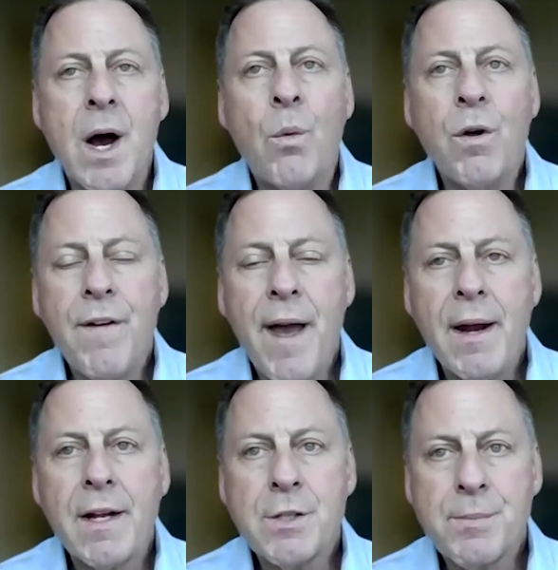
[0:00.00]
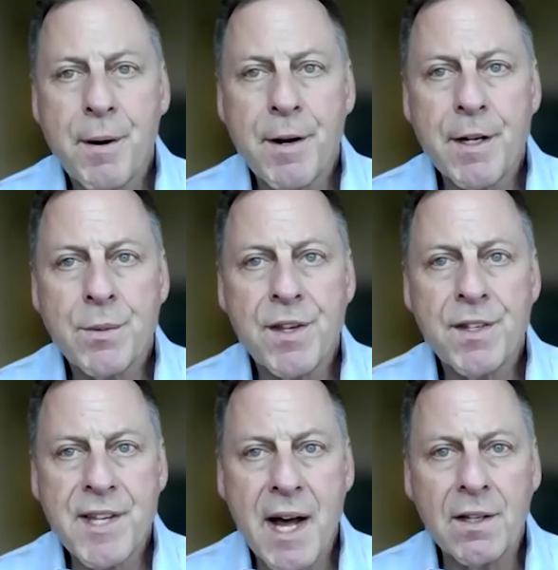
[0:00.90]
Now, we've had experience with the
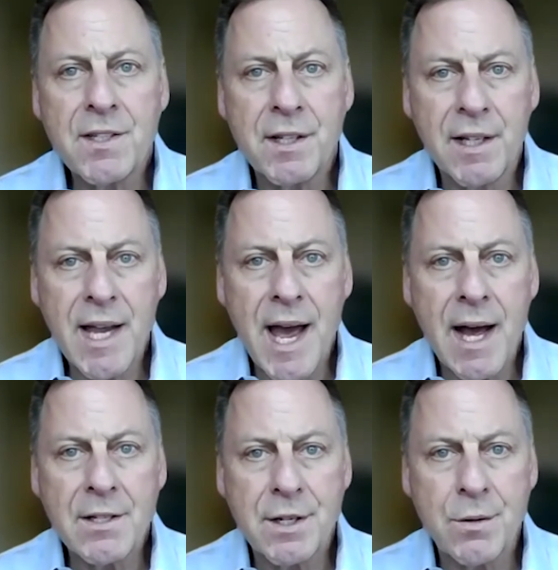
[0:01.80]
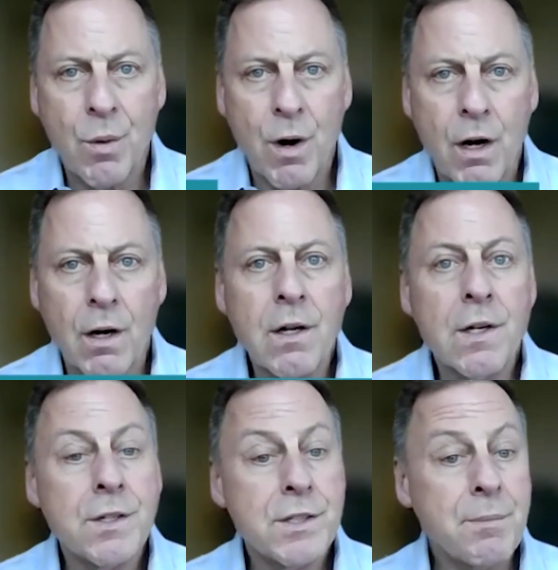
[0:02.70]
salicylic acid where
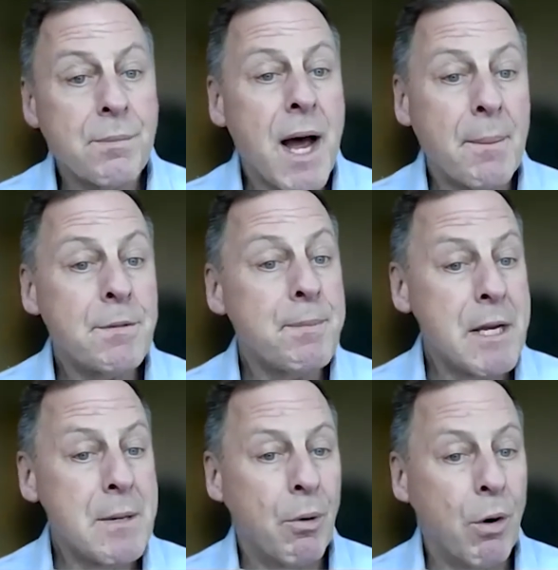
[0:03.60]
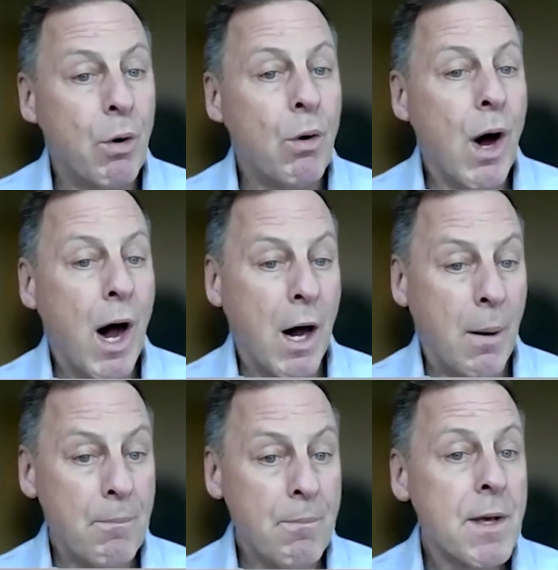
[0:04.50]
sometimes people
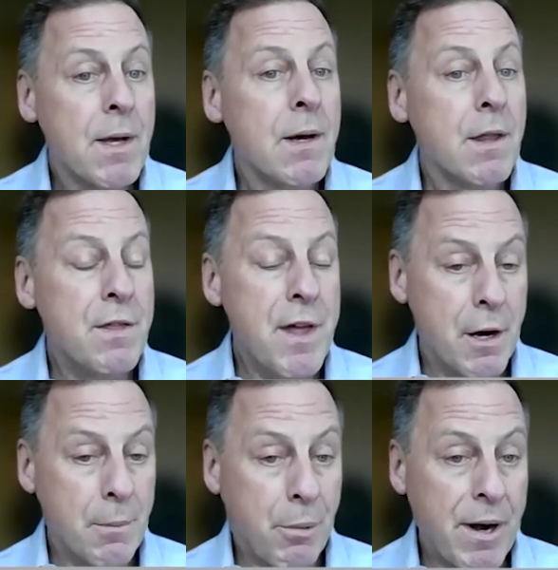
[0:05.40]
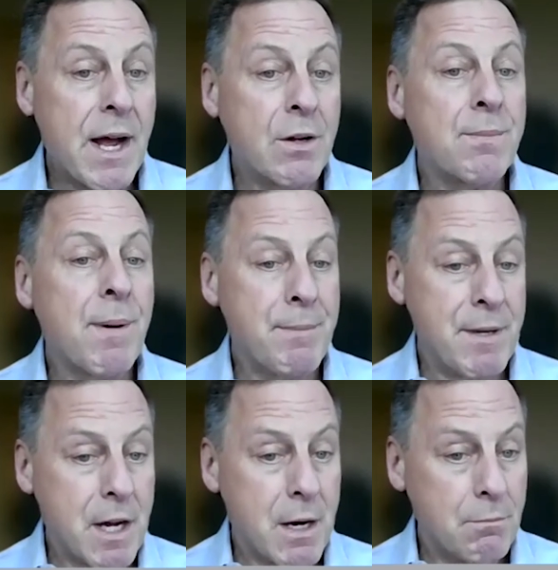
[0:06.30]
their breakouts might
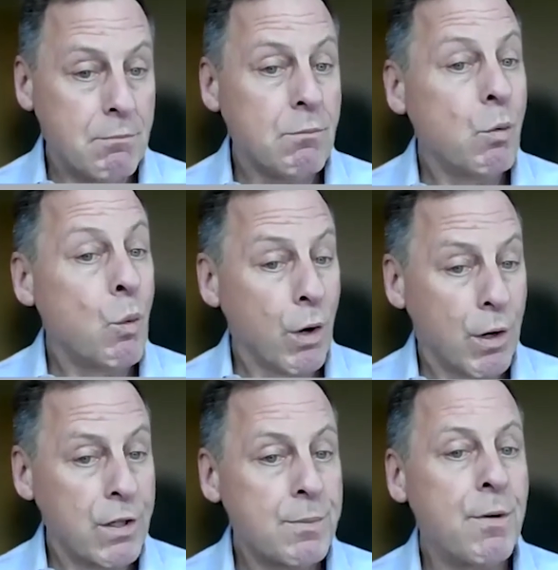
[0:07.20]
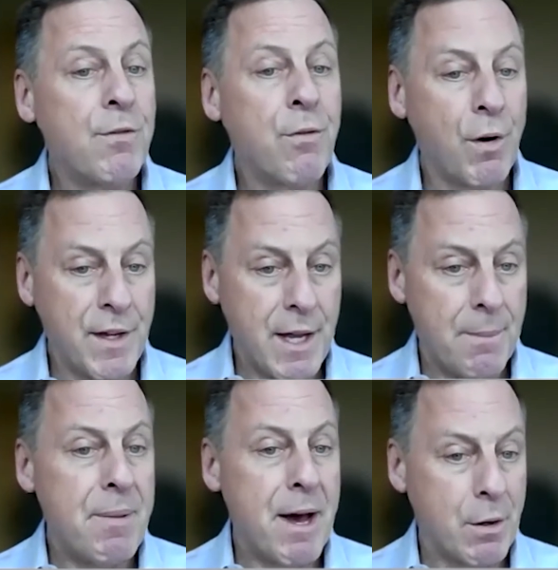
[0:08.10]
become worse before they
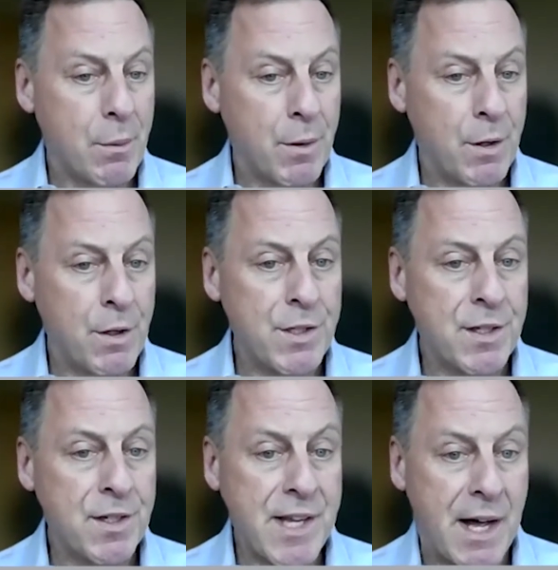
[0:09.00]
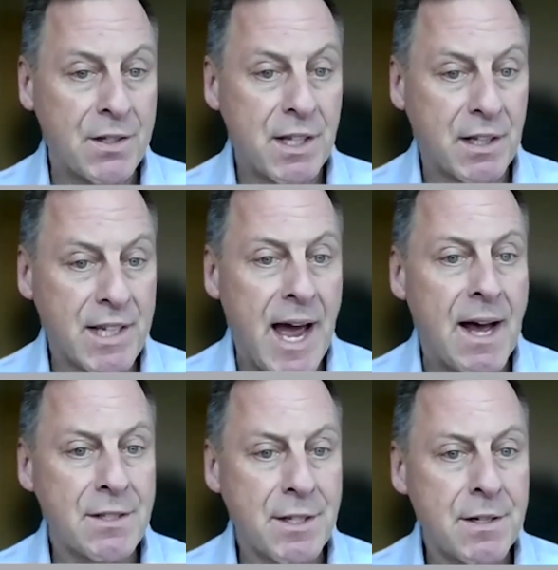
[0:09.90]
get better when they're using the salicylic
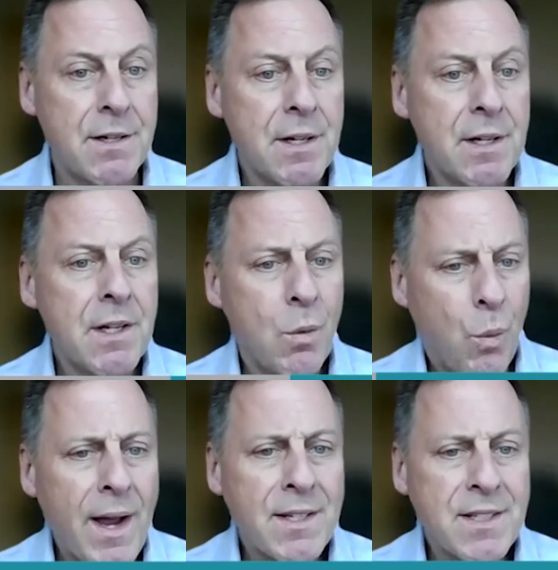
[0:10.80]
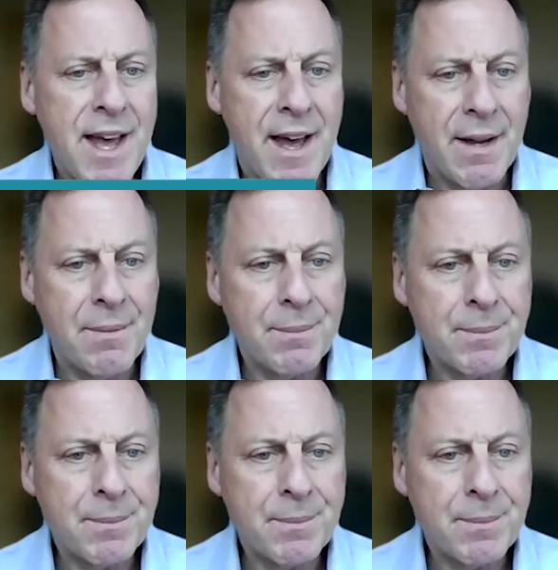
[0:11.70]
acid. Why is that?